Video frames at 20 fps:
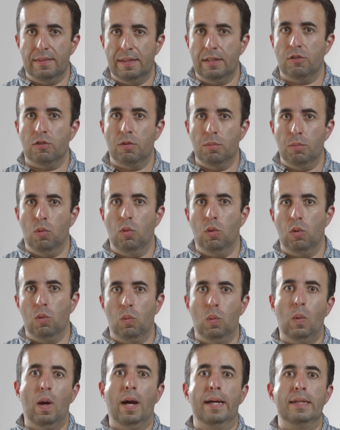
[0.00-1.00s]
That's the more
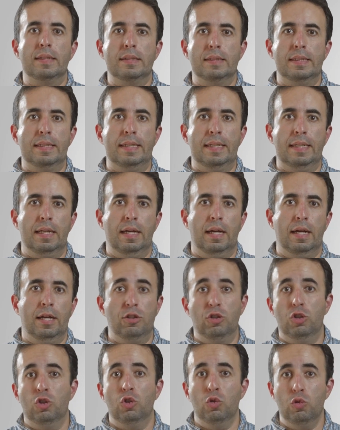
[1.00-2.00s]
widely uh,
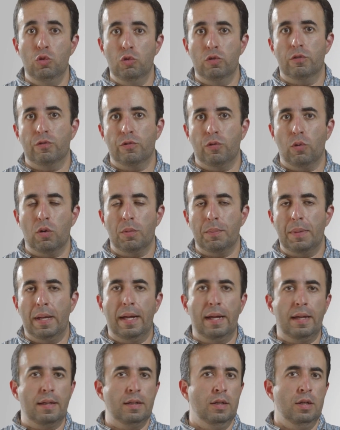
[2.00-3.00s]
used
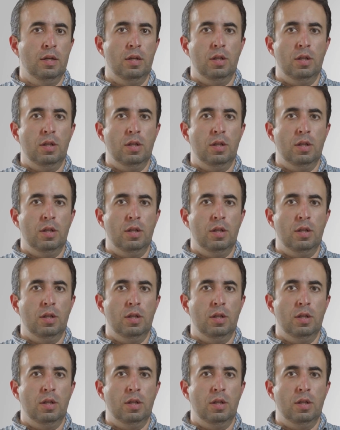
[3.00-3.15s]
format.